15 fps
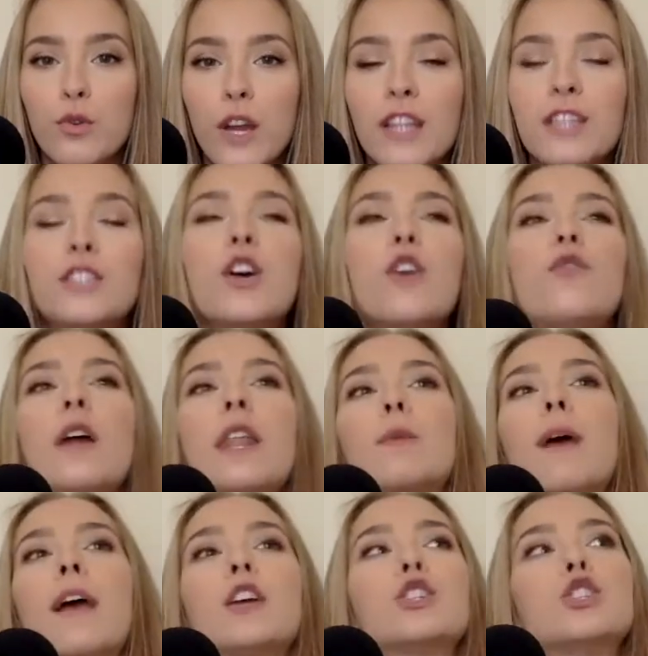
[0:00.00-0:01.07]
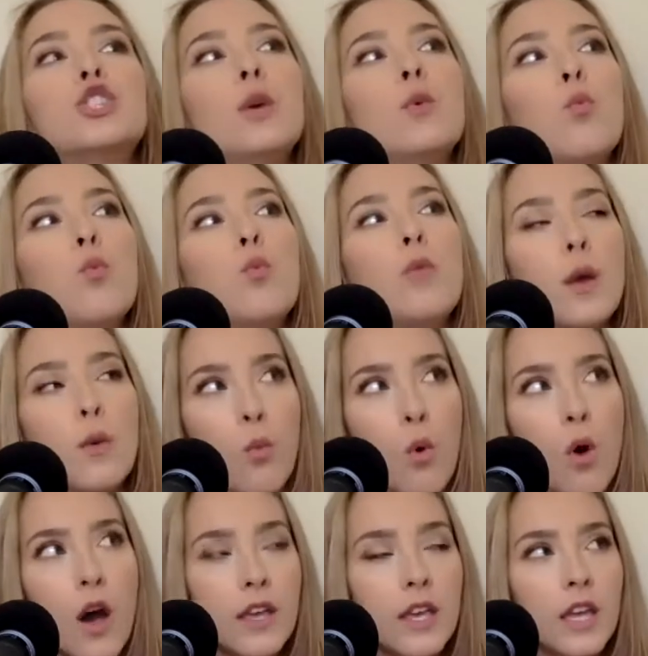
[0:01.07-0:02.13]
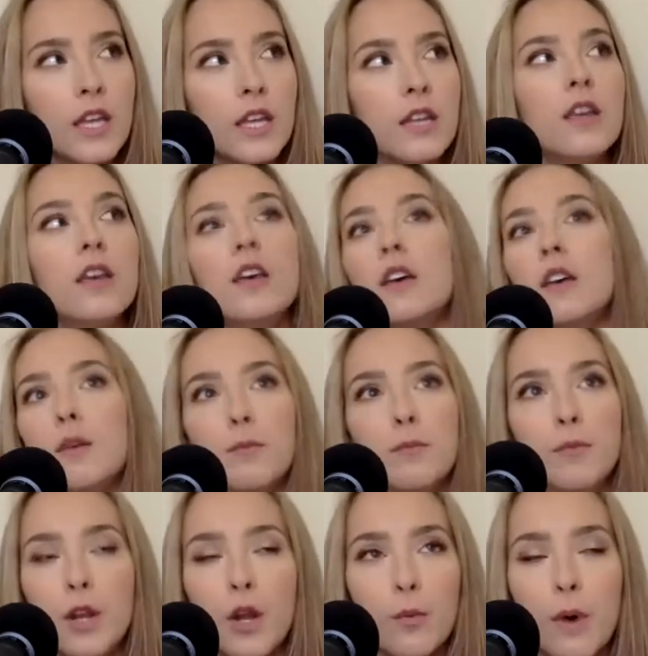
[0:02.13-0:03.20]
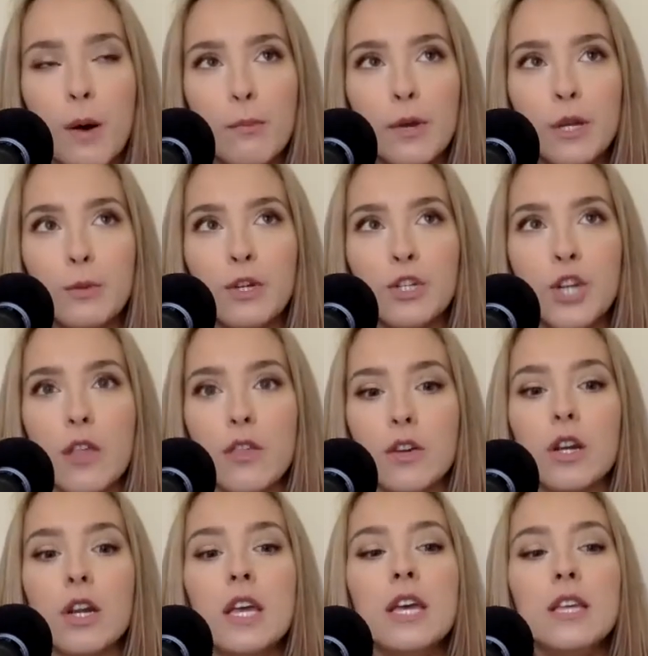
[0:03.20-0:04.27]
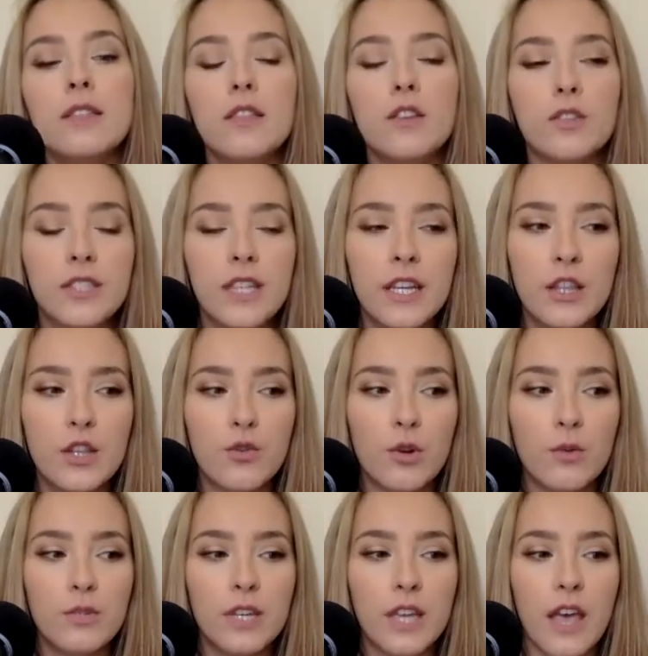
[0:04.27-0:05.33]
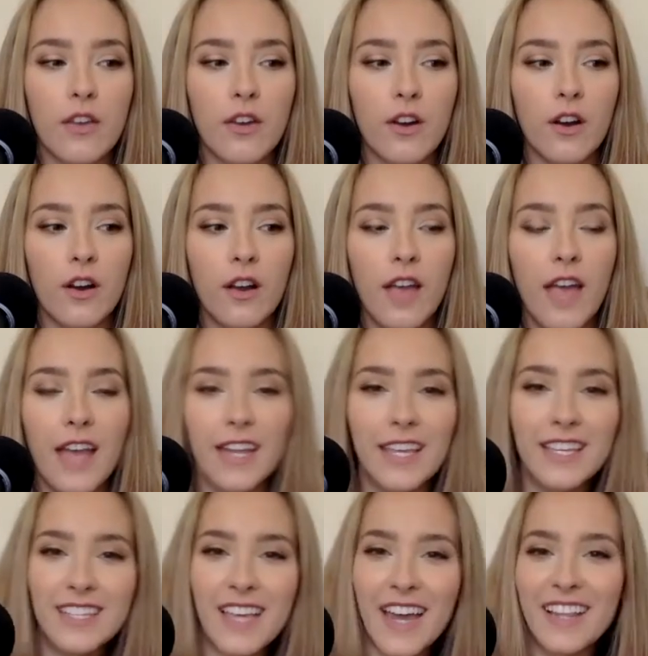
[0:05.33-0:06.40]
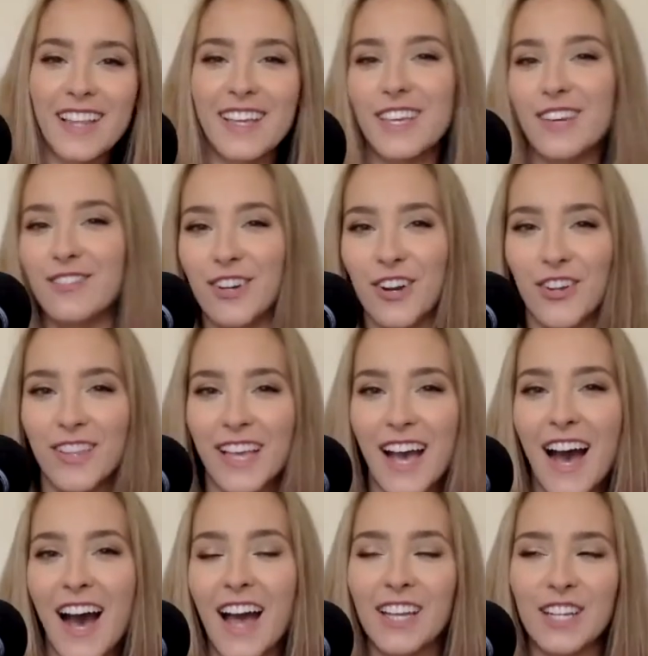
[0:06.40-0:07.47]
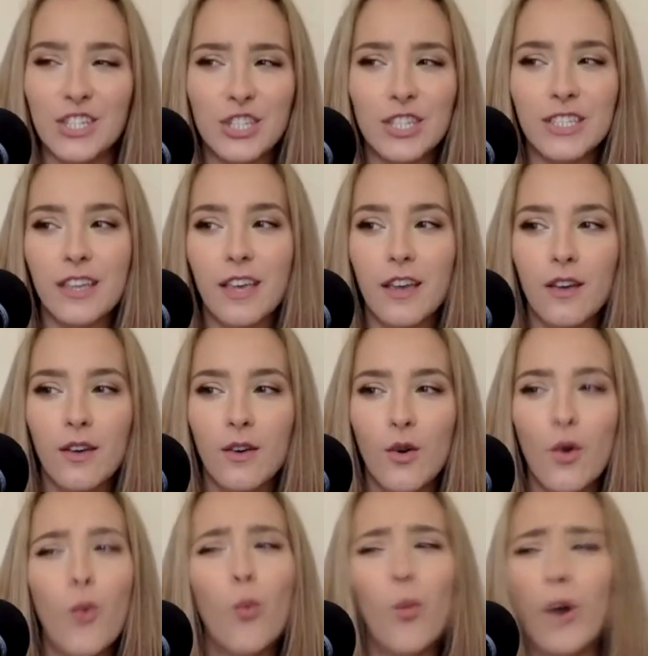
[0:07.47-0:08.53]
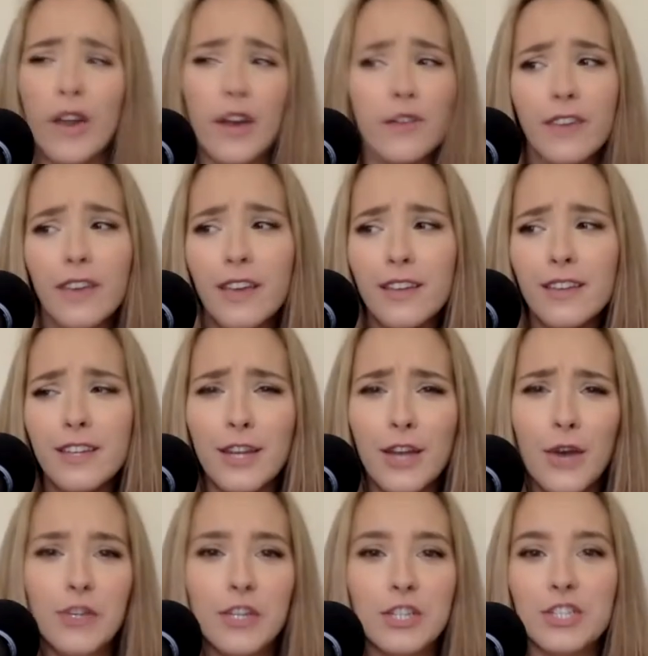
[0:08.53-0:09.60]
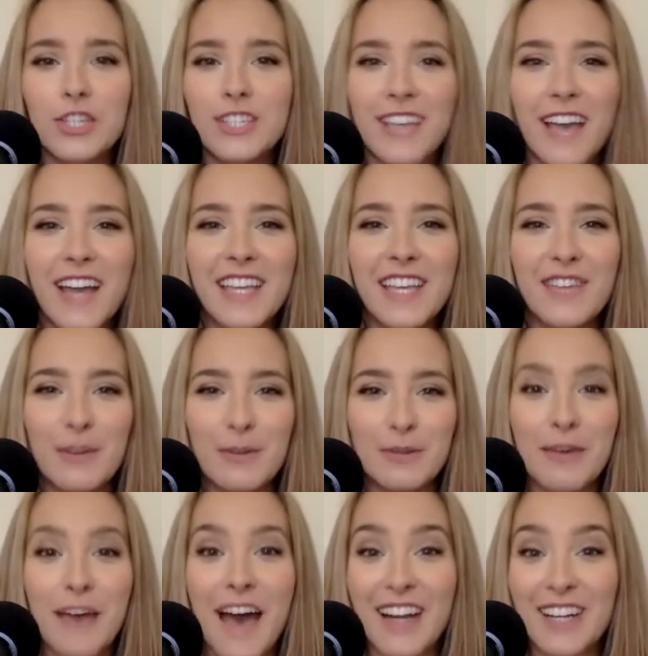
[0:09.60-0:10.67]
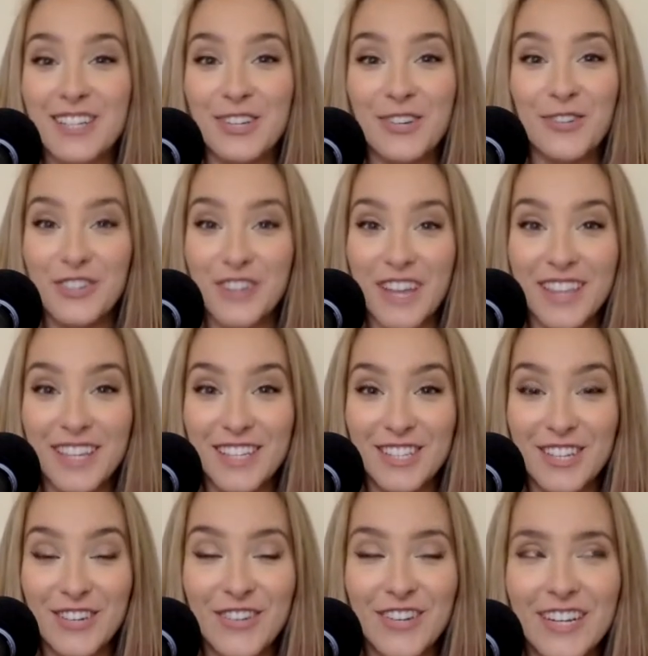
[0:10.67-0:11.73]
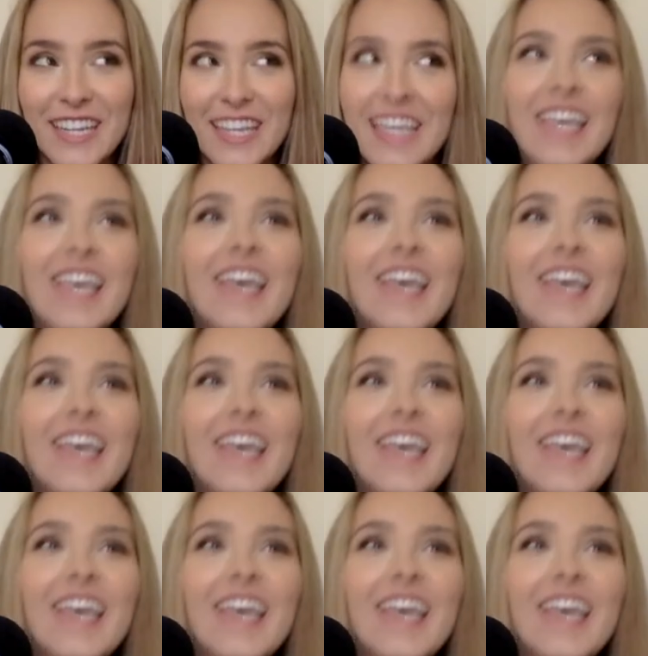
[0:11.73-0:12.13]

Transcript: it's so funny, right? Because they walk in, bump into each other, then they're sitting in the group together, and he's kind of like giving her the eye, and she's like, what of it? Like she's kind of giving him some attitude, which I think so funny.